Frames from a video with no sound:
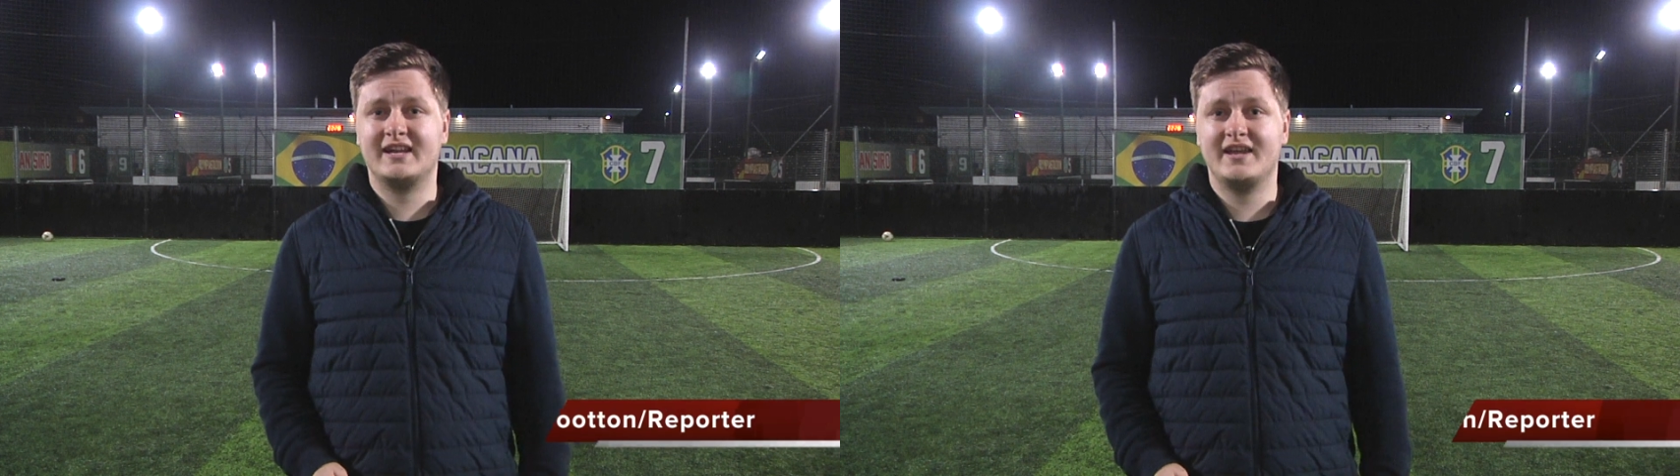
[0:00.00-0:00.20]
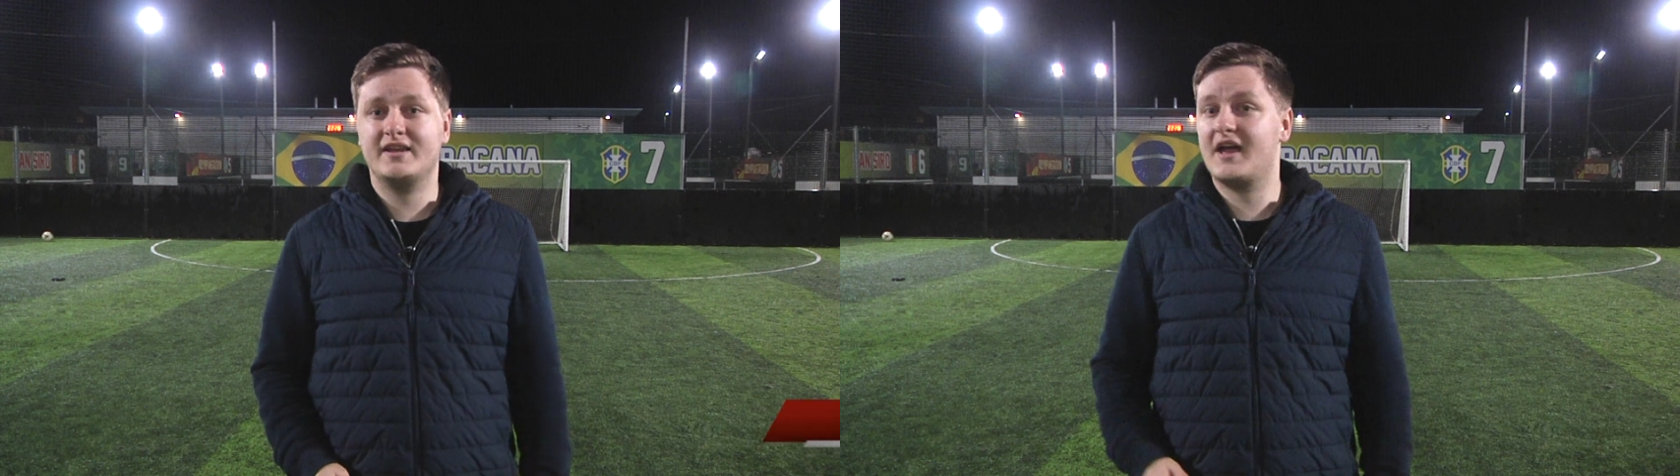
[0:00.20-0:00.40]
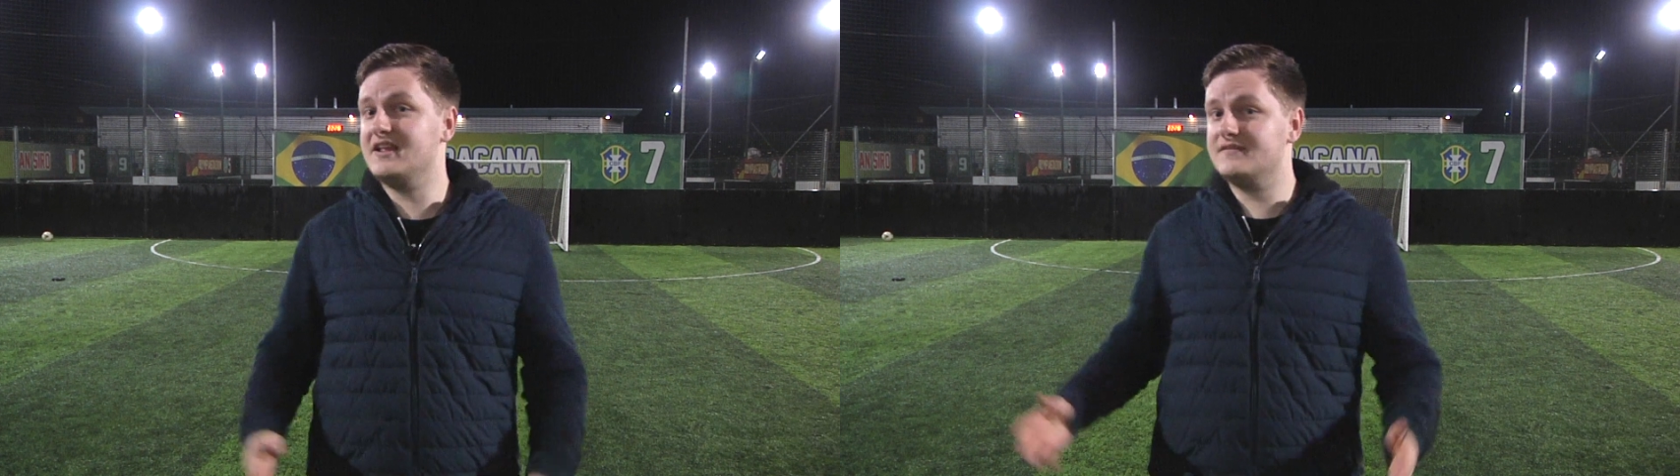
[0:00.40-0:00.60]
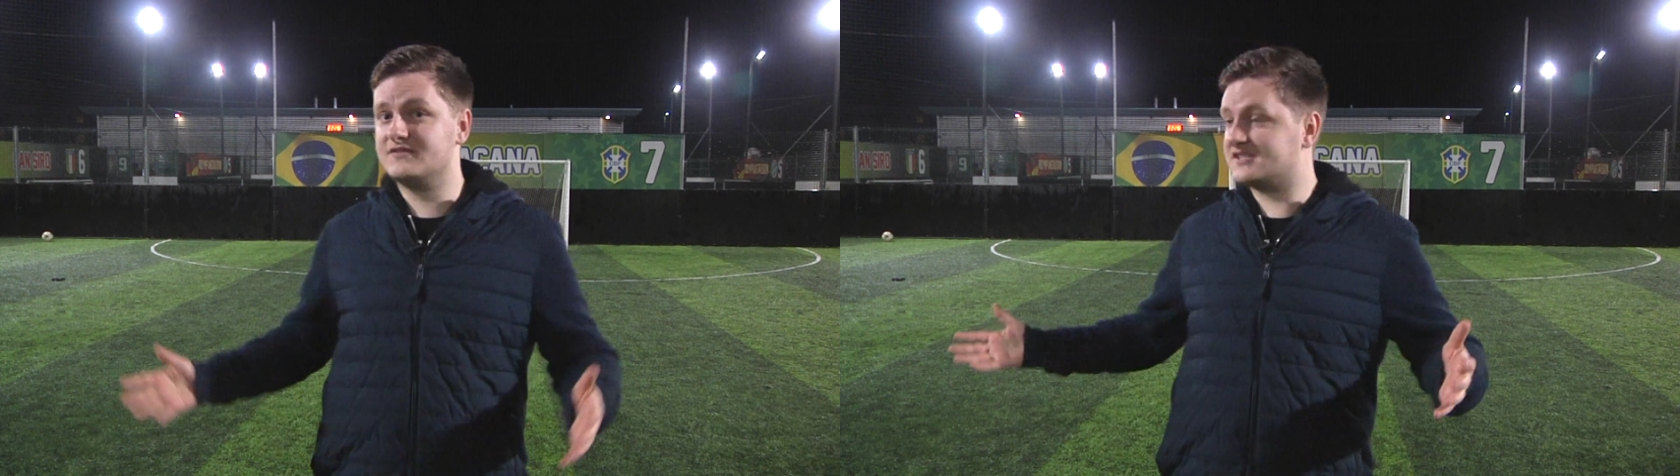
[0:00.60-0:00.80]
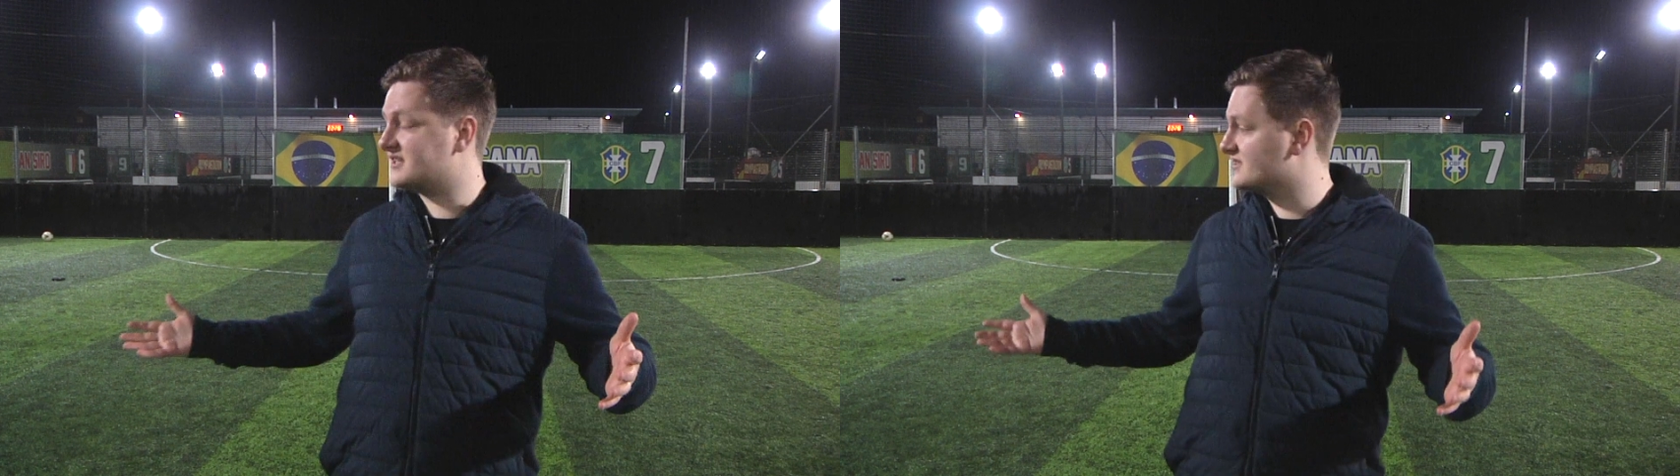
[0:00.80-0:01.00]
League and
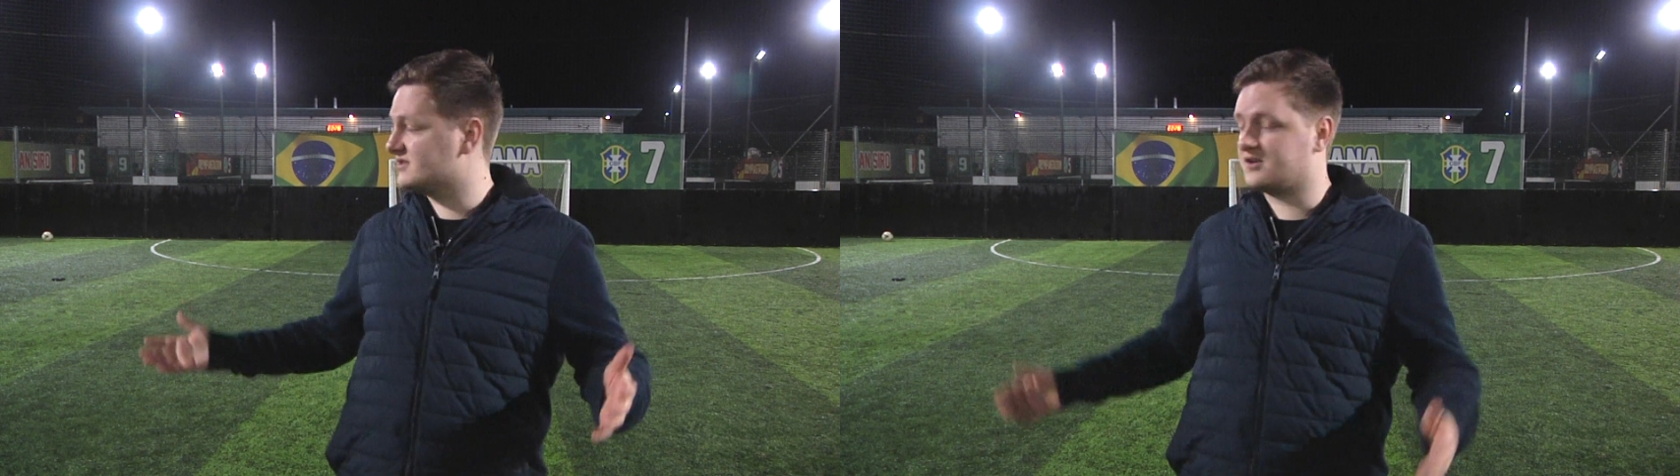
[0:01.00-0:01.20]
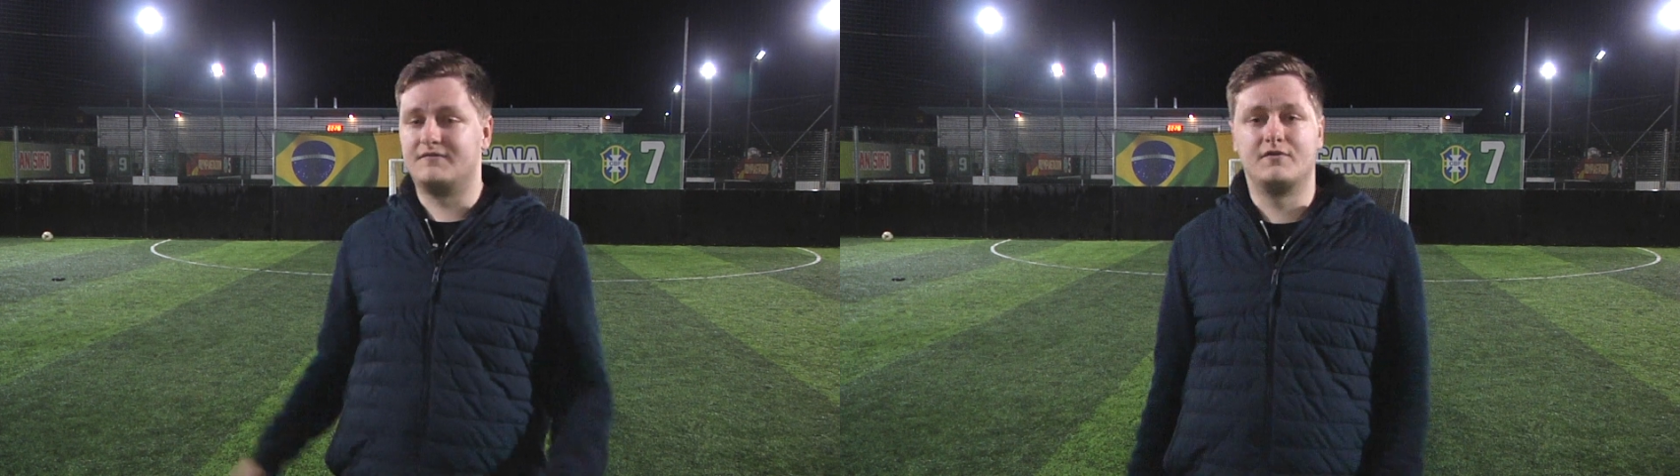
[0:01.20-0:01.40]
even six-a-side